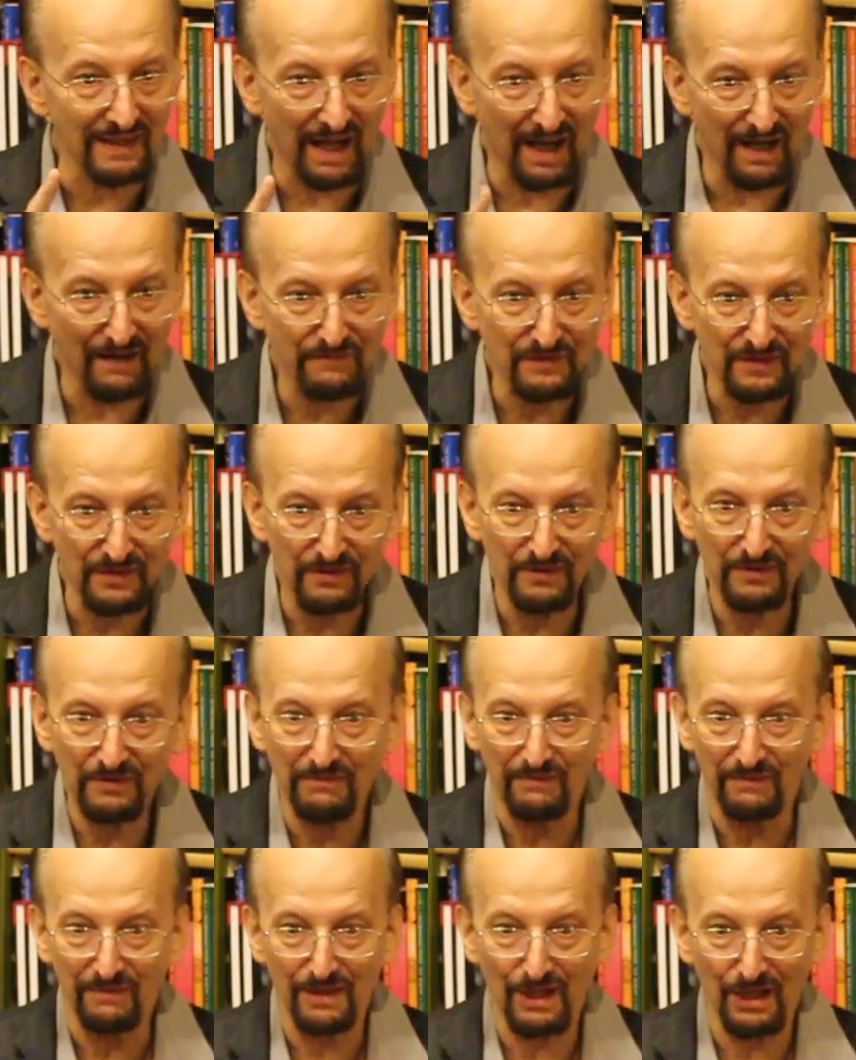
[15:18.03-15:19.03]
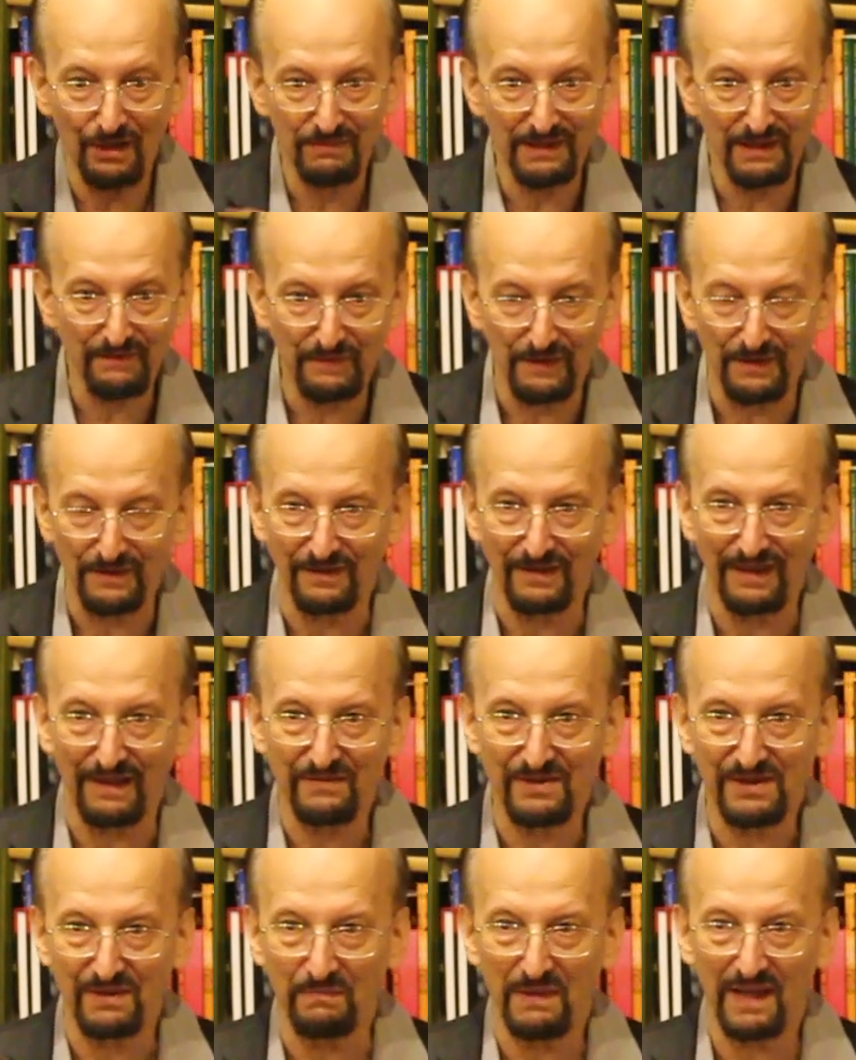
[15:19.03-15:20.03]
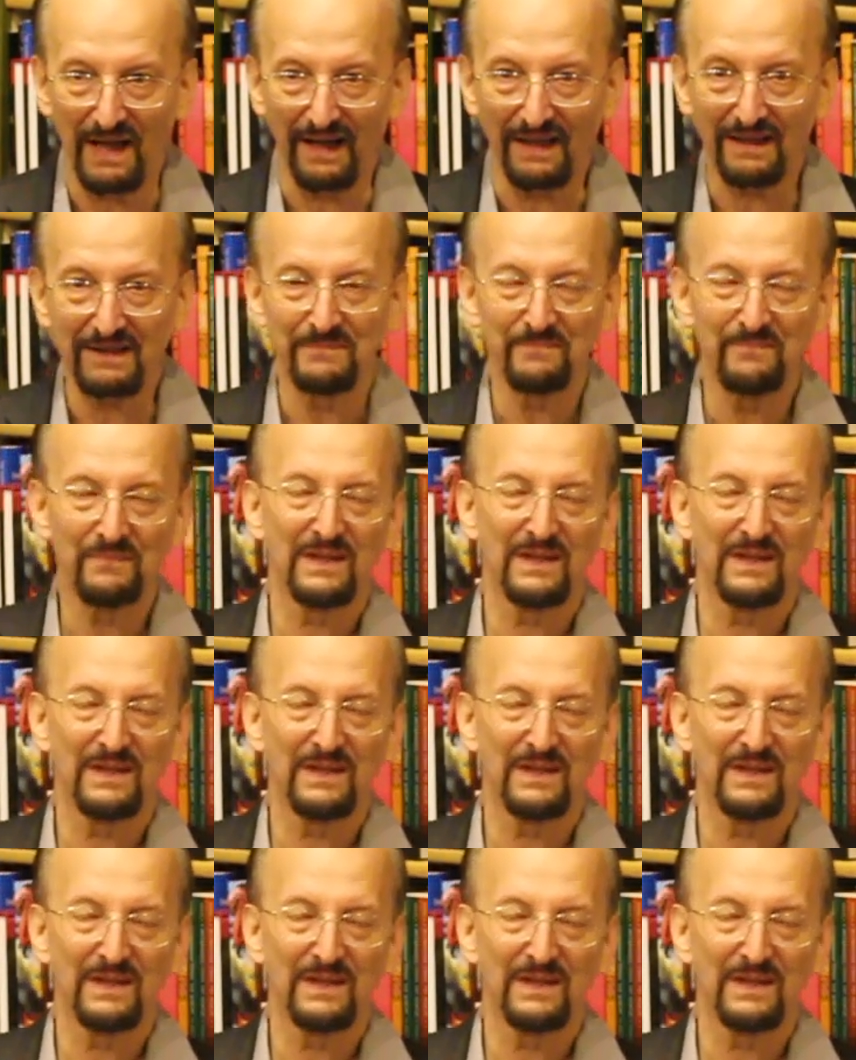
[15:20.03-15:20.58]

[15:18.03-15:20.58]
After you, nobody photographs the pack."